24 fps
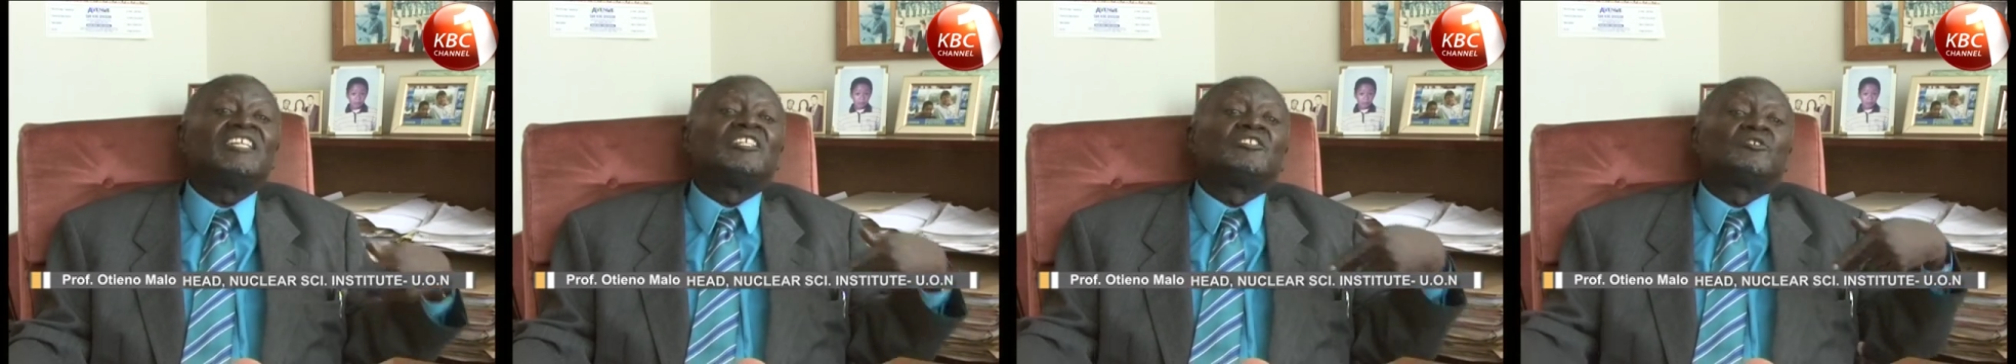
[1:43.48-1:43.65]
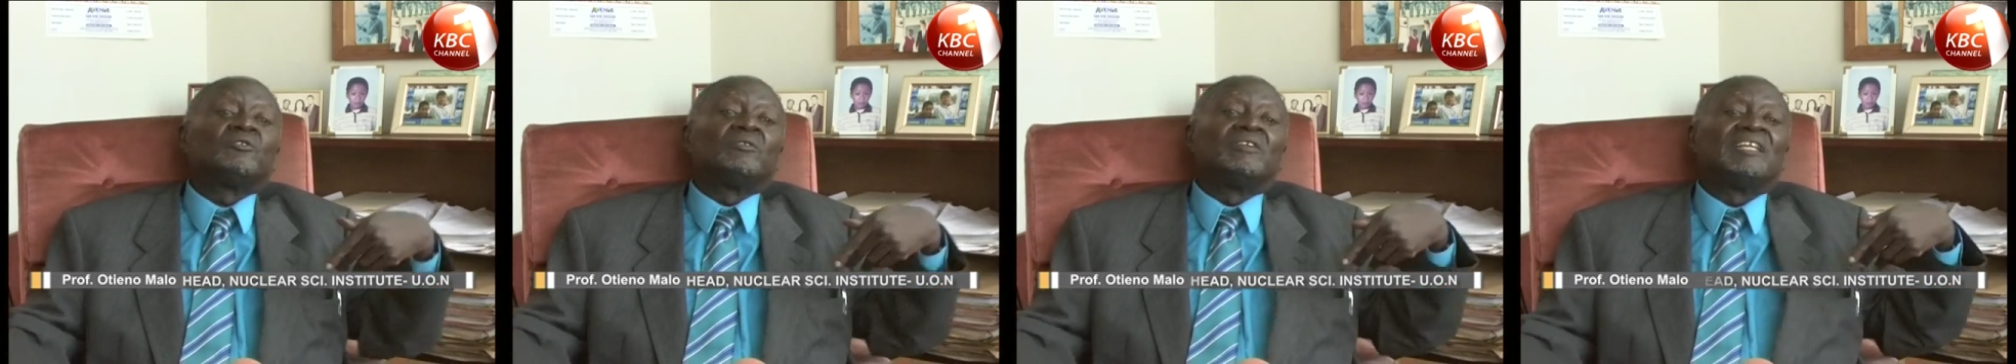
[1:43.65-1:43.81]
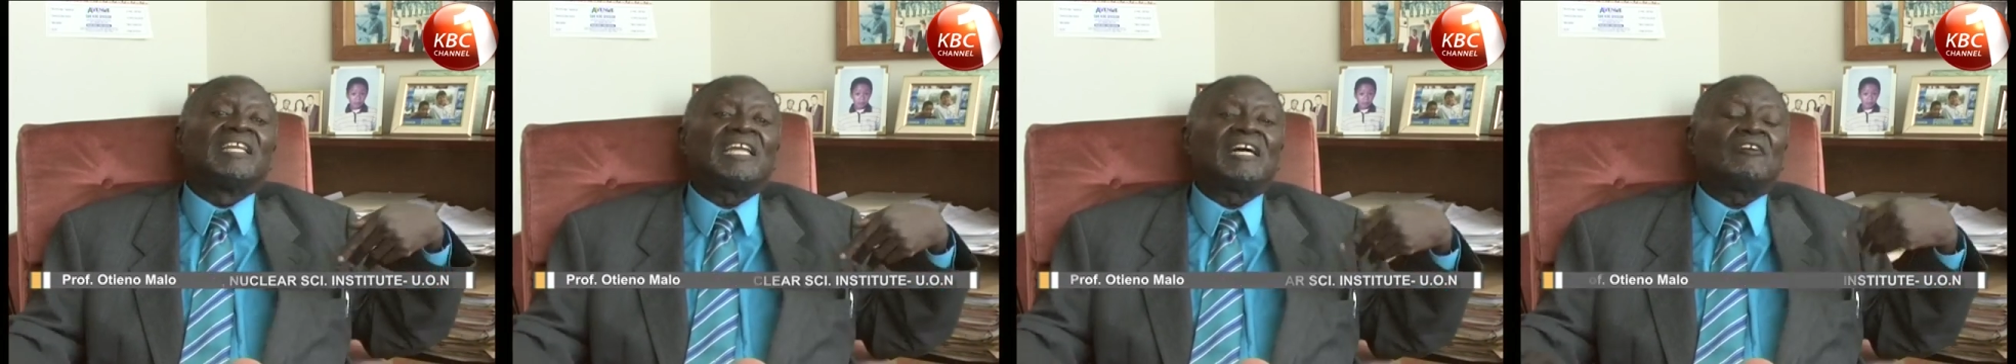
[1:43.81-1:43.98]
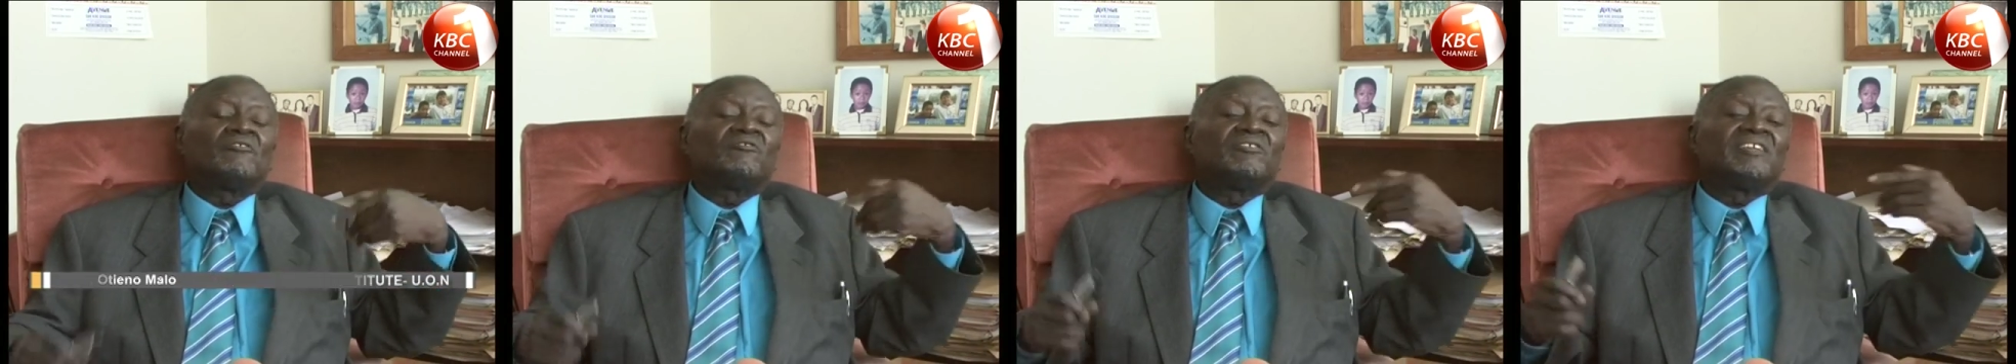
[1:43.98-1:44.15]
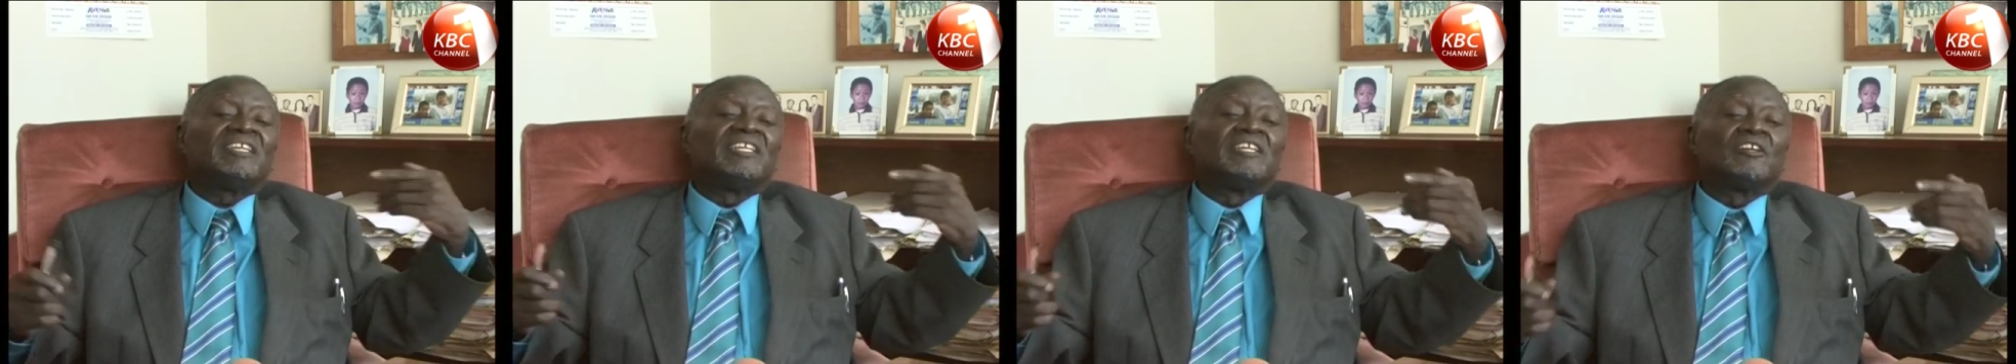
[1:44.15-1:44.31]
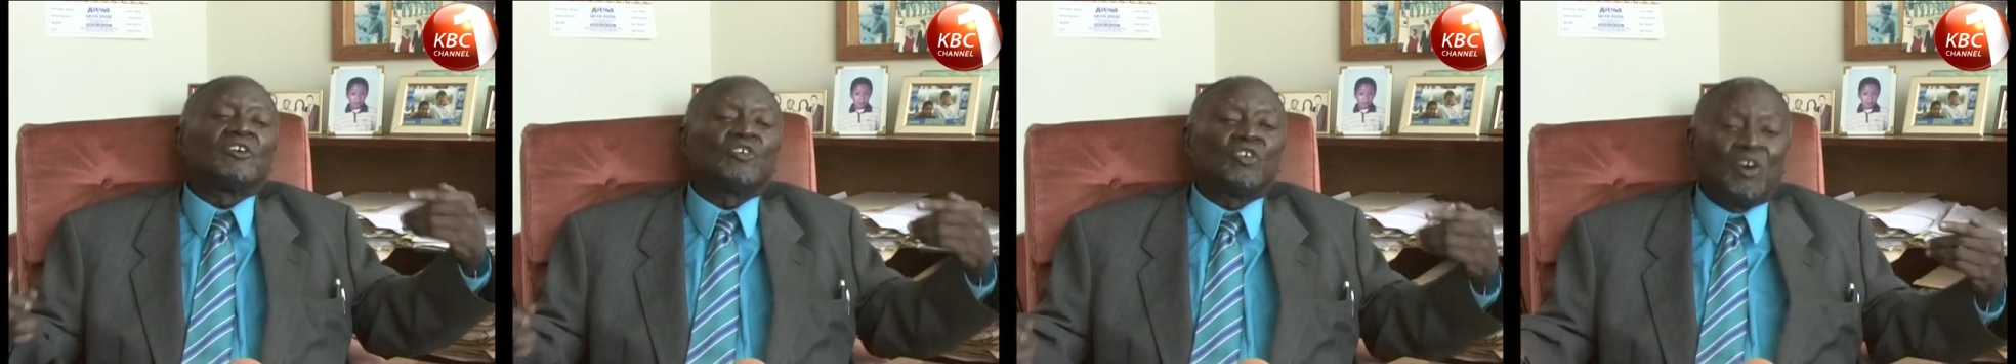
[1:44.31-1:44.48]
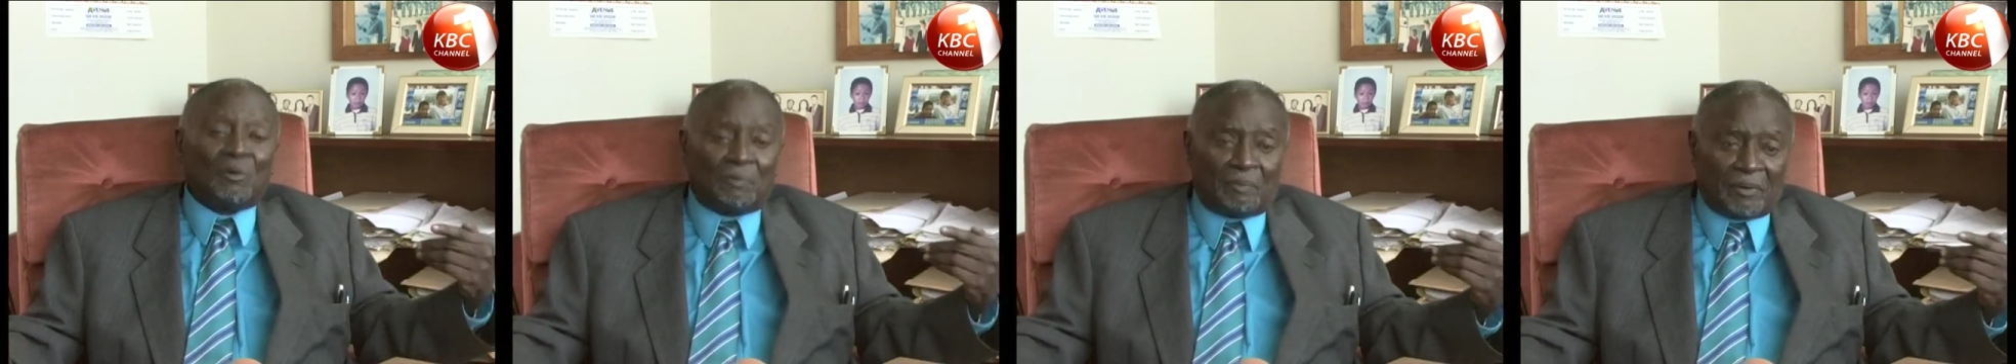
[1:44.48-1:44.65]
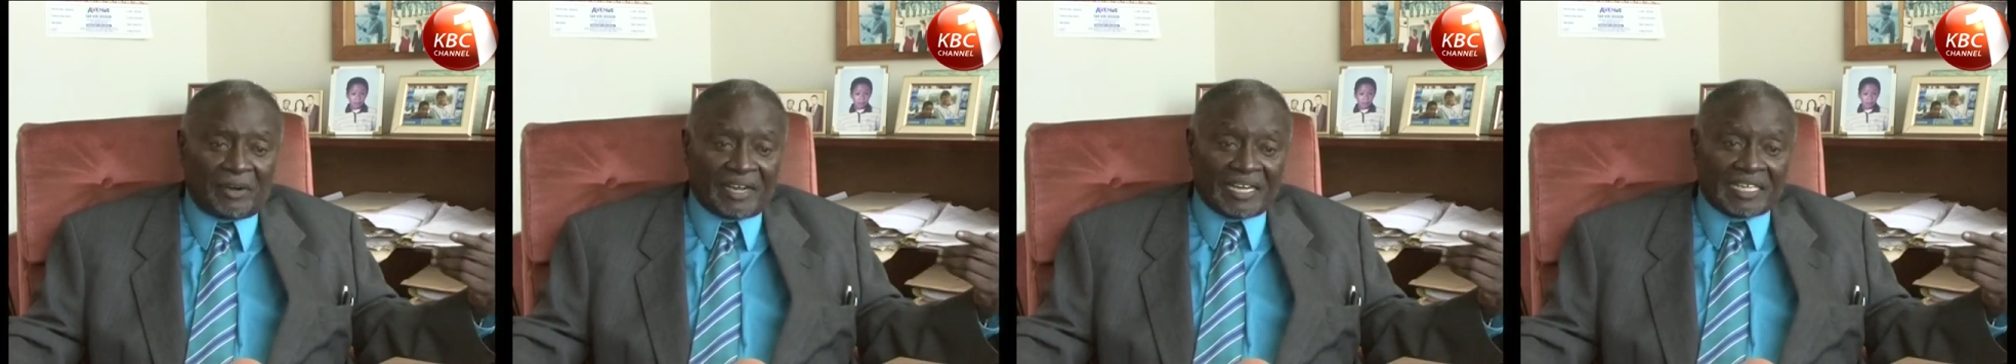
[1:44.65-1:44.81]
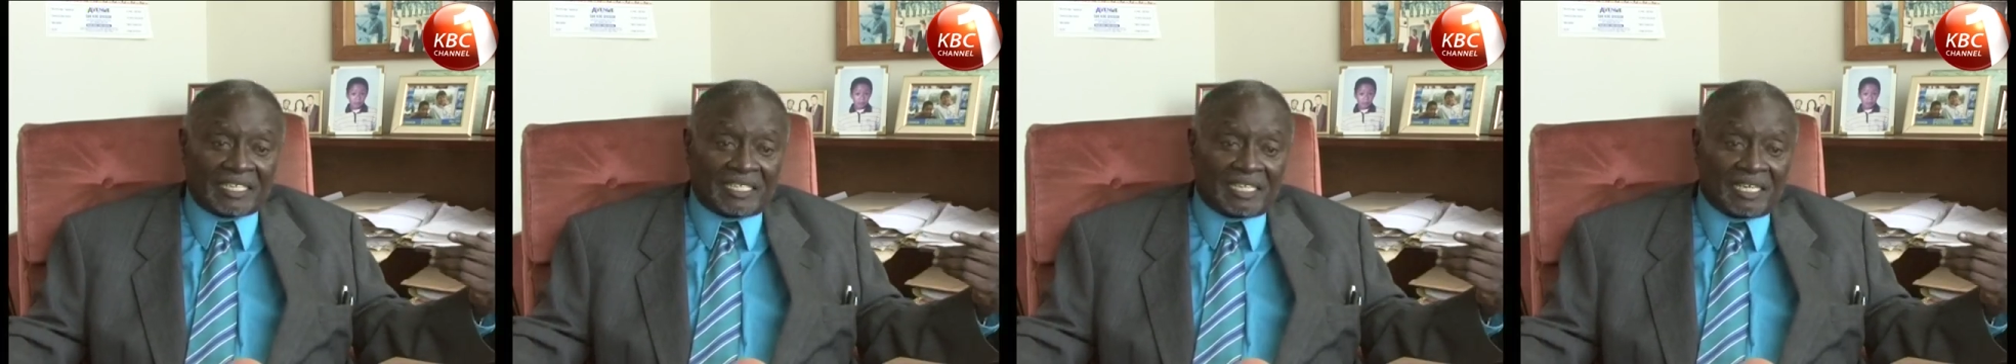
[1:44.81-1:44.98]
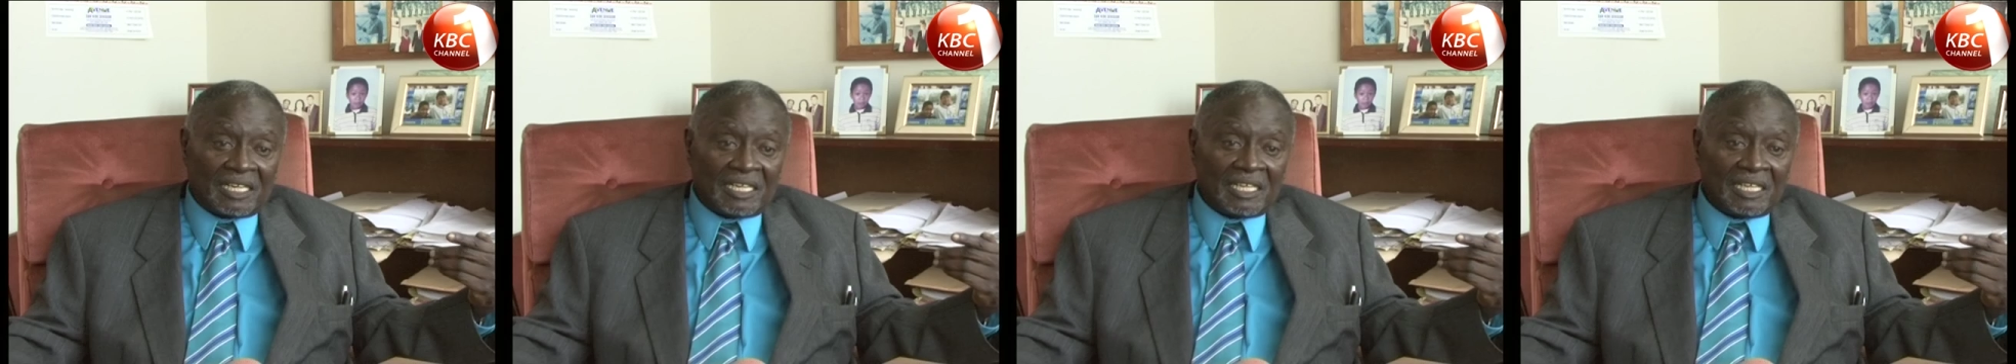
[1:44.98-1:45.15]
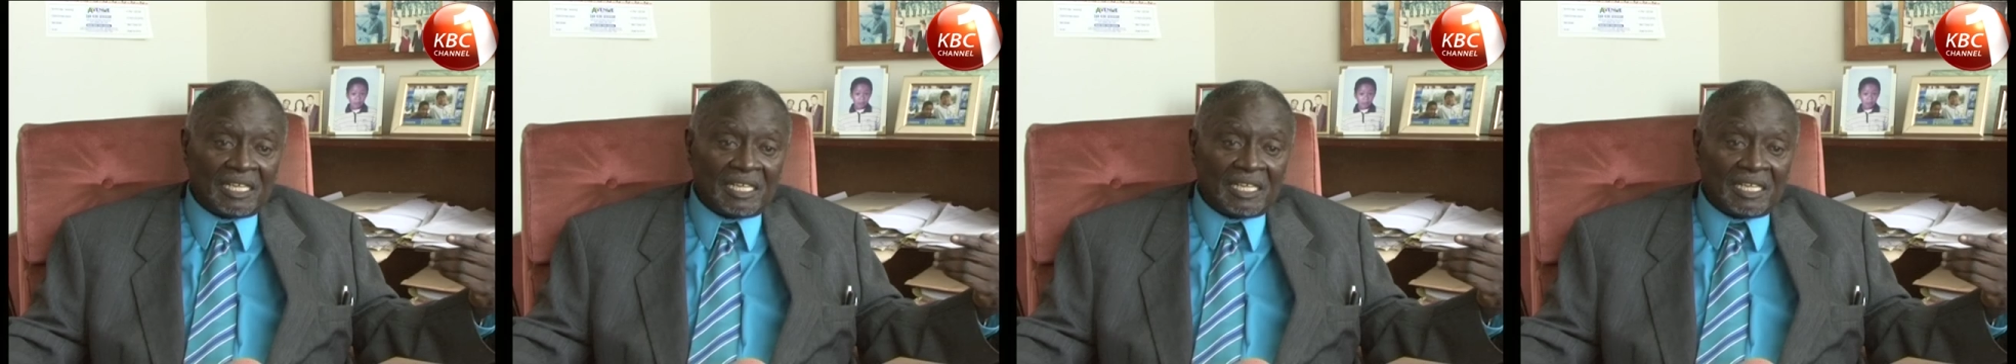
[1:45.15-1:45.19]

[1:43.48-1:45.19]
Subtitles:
it will now incorporate